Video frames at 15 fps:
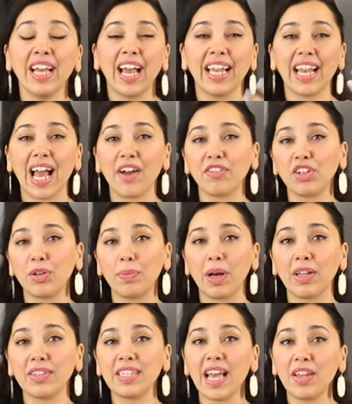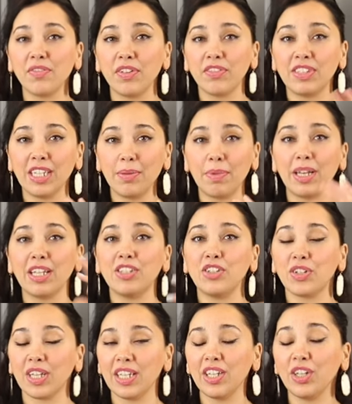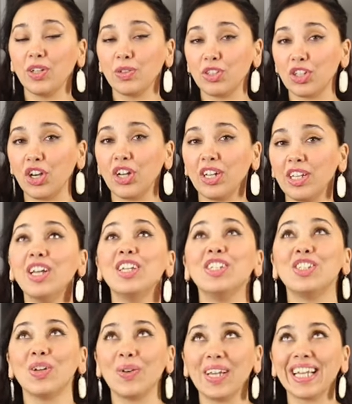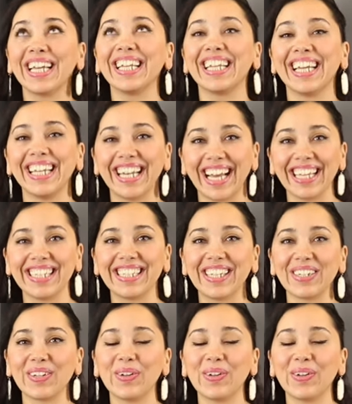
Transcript: And after about 10, 15 minutes, you can, you know, turn it so it can get nice and